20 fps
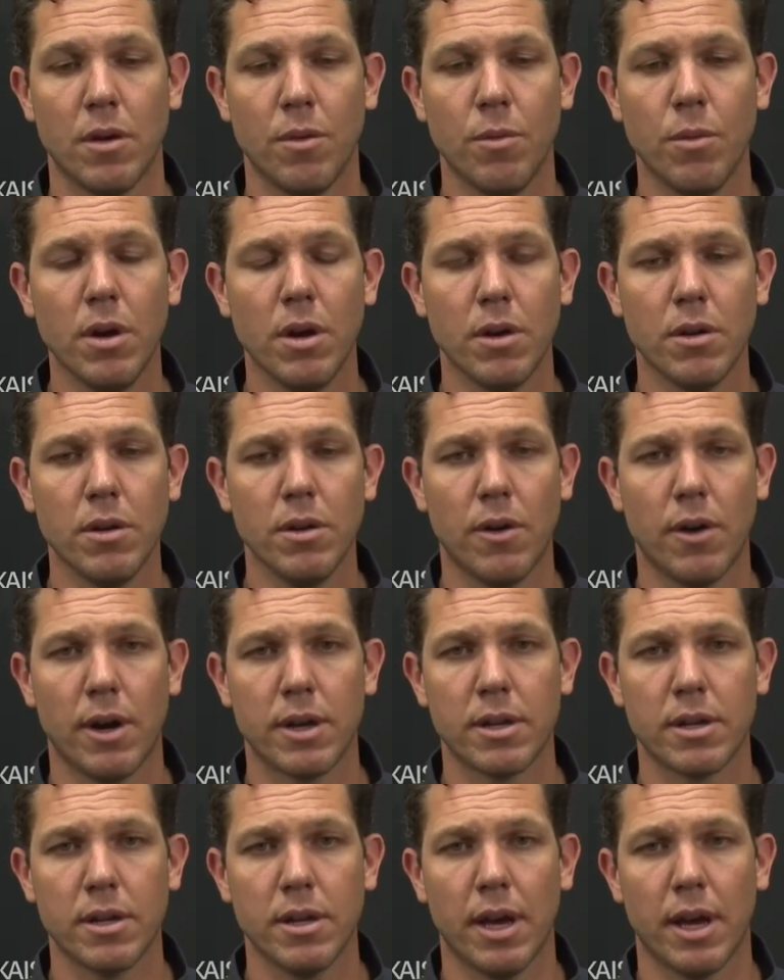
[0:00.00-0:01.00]
Well, you know,
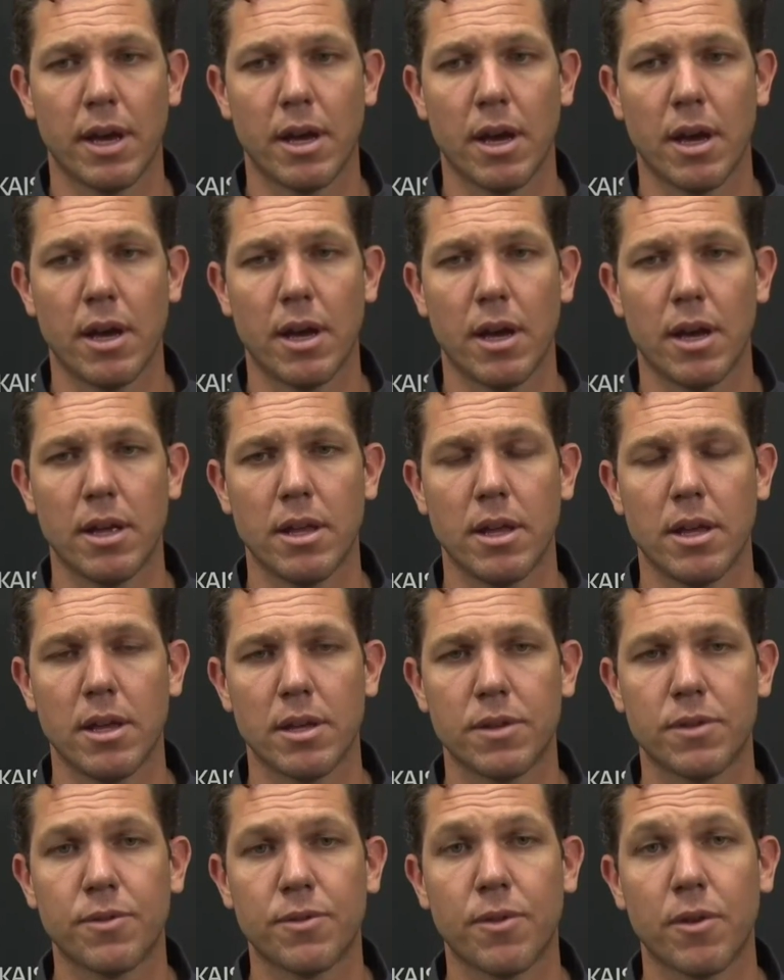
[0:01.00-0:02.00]
I yeah, I,
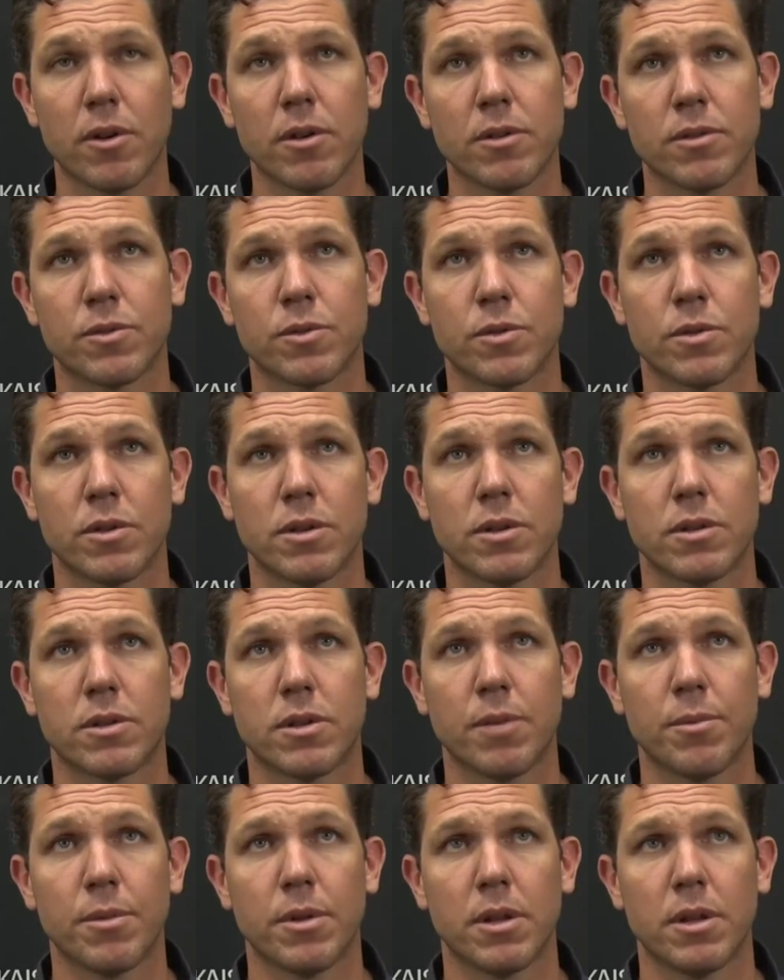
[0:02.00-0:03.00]
as far as
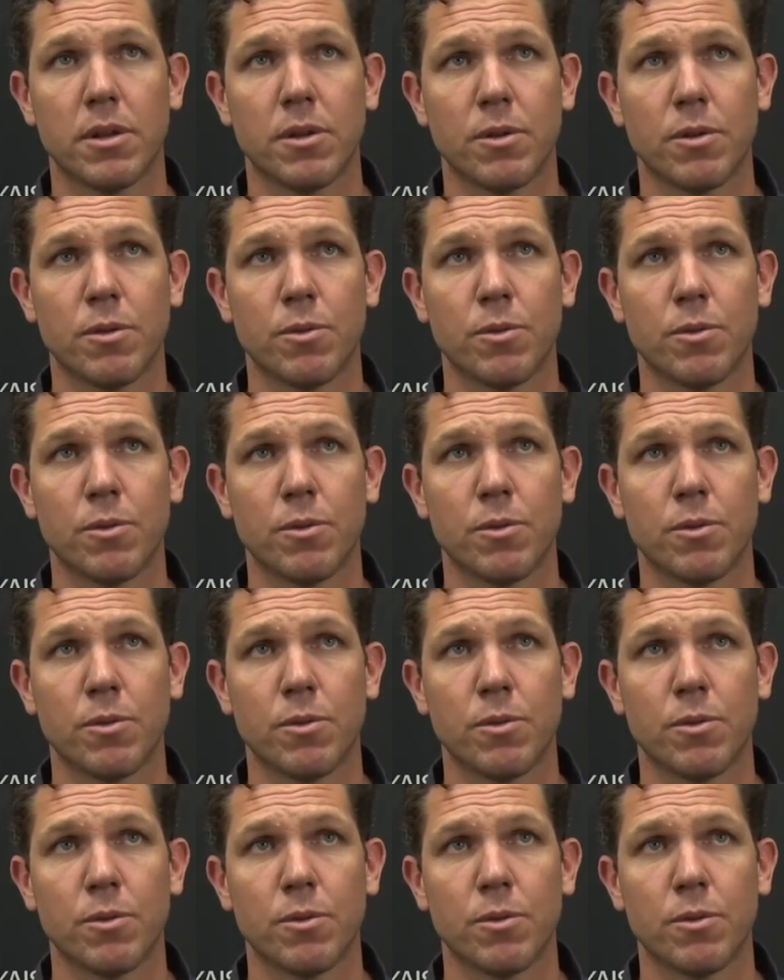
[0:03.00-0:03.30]
some of